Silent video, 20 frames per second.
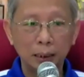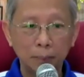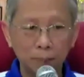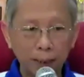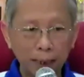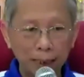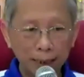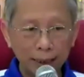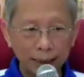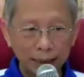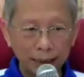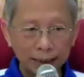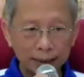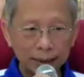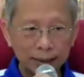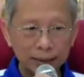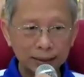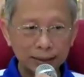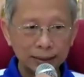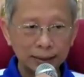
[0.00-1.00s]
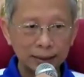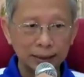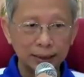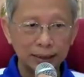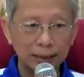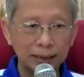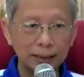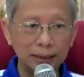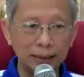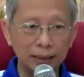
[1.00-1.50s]
Mind enters
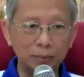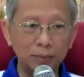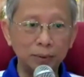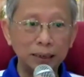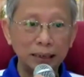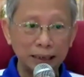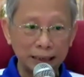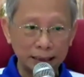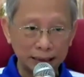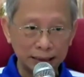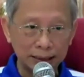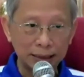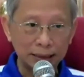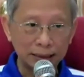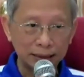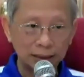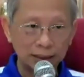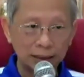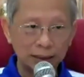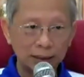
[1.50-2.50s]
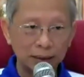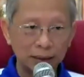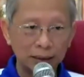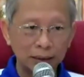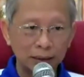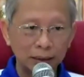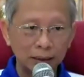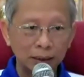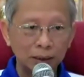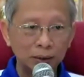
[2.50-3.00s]
sati means
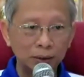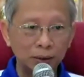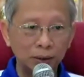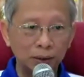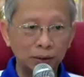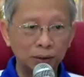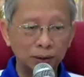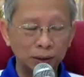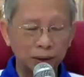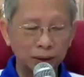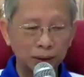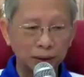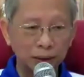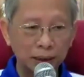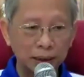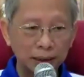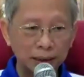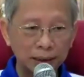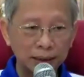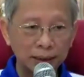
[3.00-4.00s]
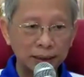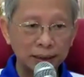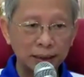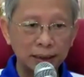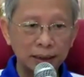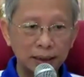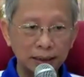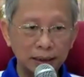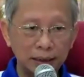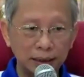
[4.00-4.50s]
your
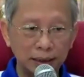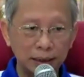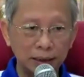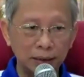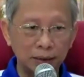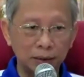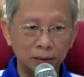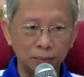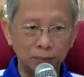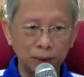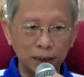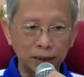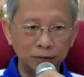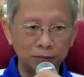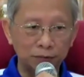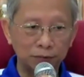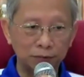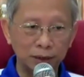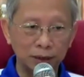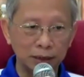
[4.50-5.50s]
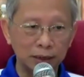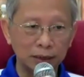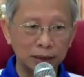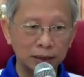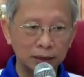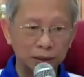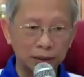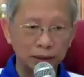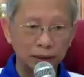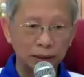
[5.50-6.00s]
sati or
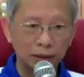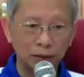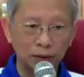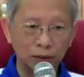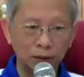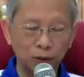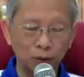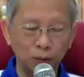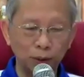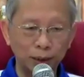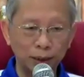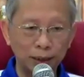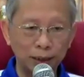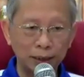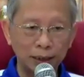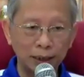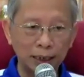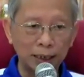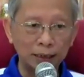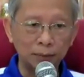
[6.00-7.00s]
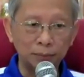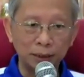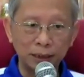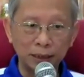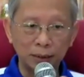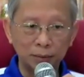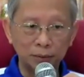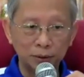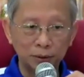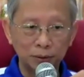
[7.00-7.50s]
mindfulness or awareness has
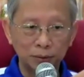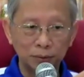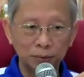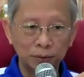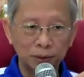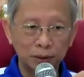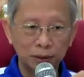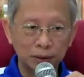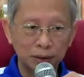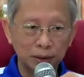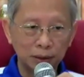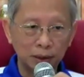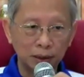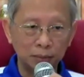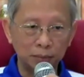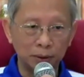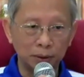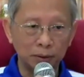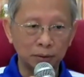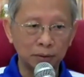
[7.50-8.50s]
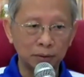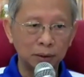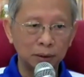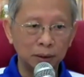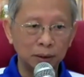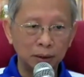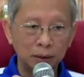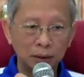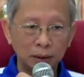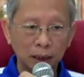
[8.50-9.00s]
become so stable
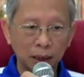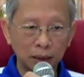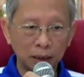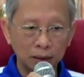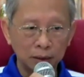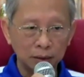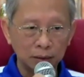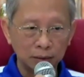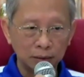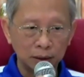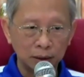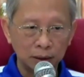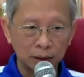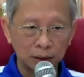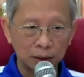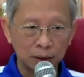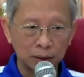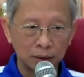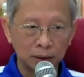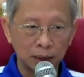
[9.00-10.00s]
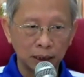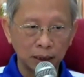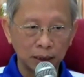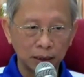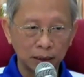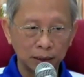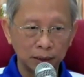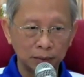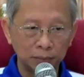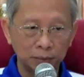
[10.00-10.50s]
until it doesn't
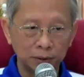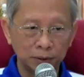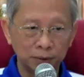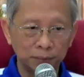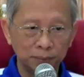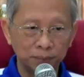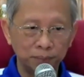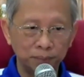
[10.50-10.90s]
run anymore.